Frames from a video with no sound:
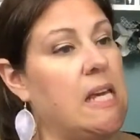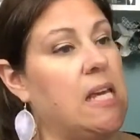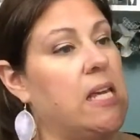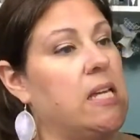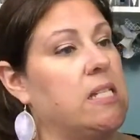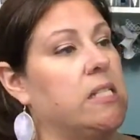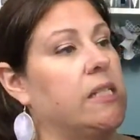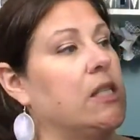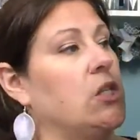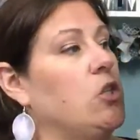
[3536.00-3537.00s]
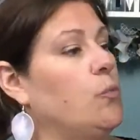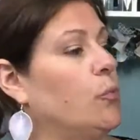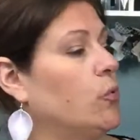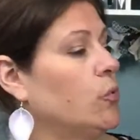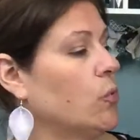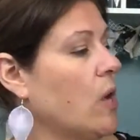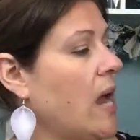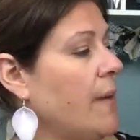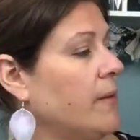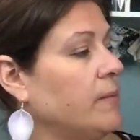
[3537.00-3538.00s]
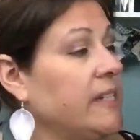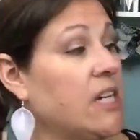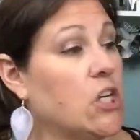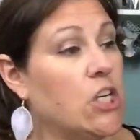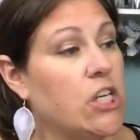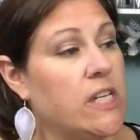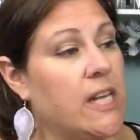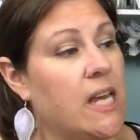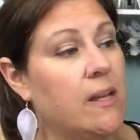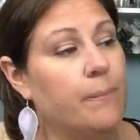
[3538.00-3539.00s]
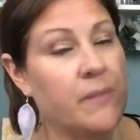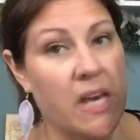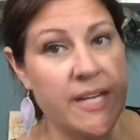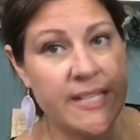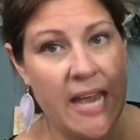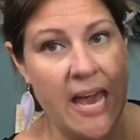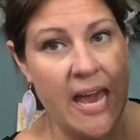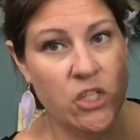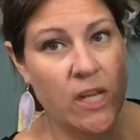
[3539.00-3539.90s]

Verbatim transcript: is you probably could attach